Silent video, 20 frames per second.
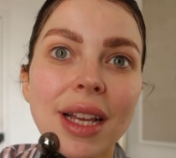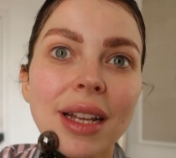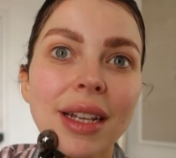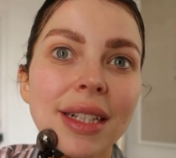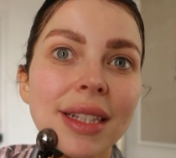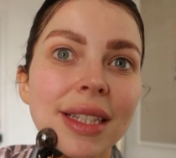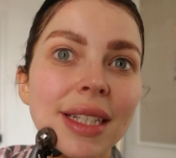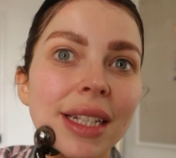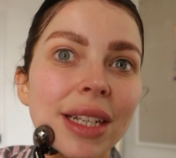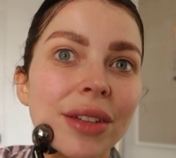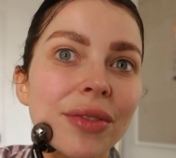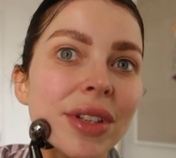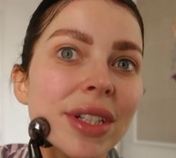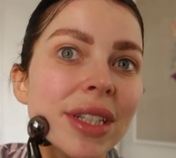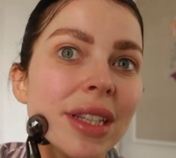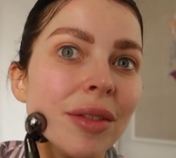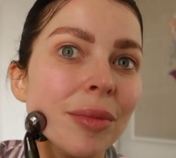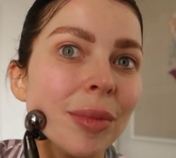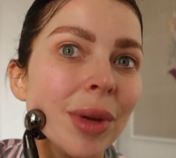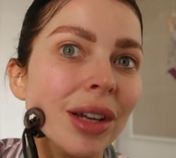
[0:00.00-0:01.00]
and it
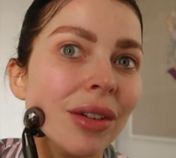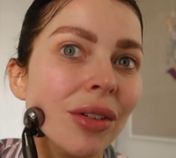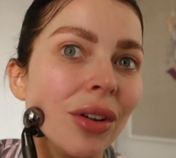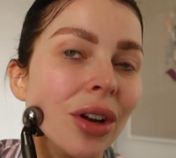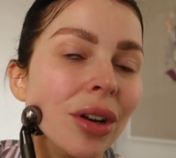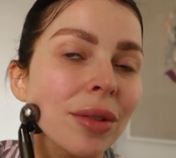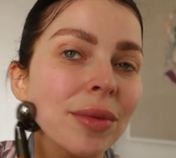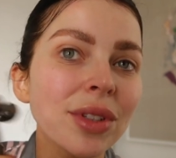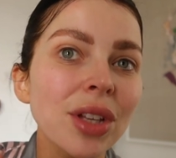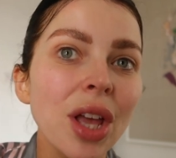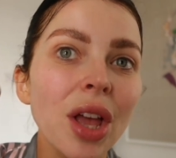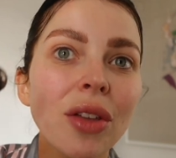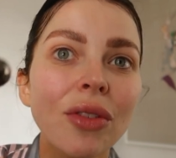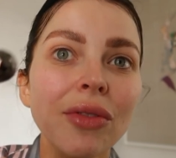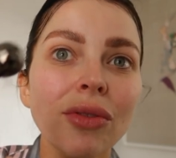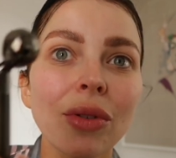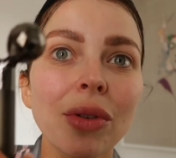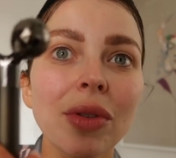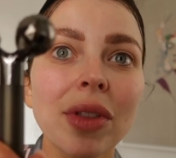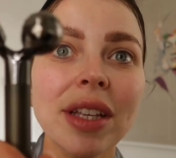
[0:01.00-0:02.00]
delivers the microcurrents
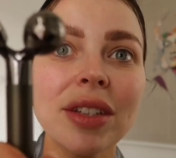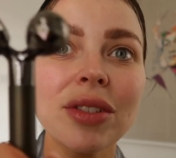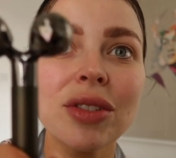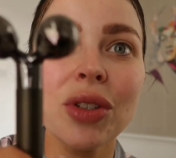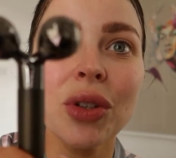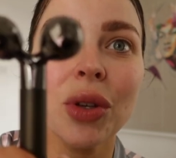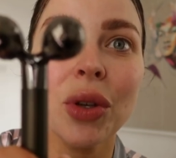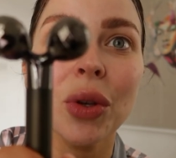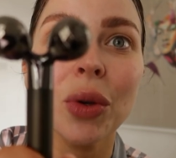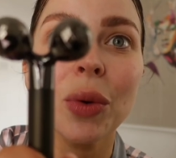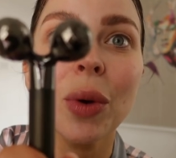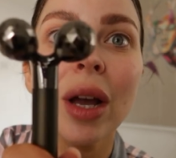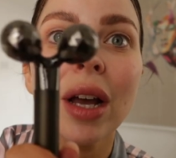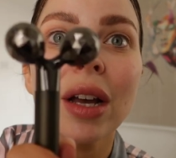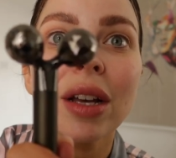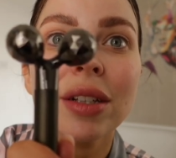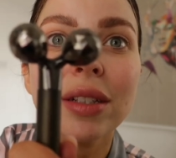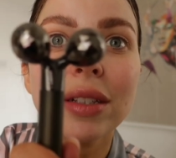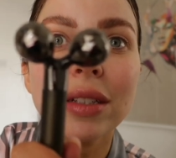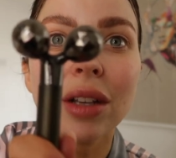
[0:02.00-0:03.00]
through these two
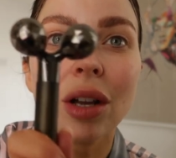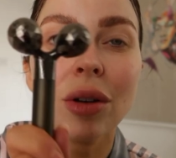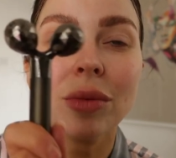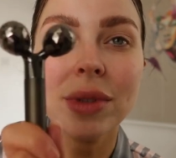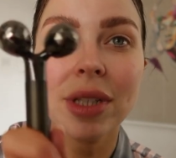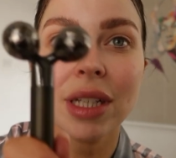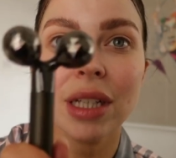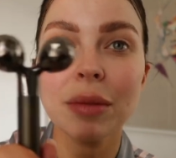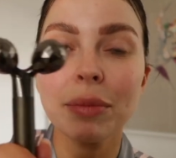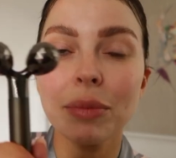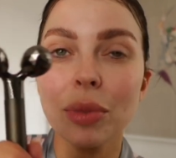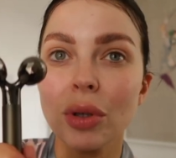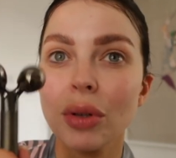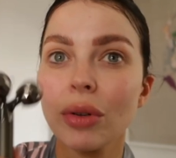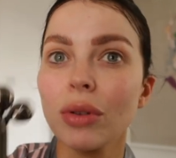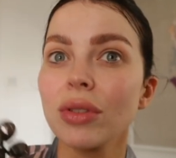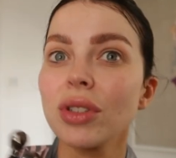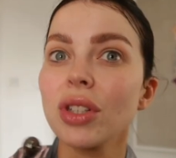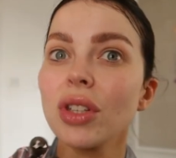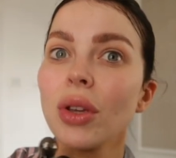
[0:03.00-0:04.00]
sculpted
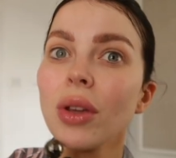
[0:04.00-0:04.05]
balls.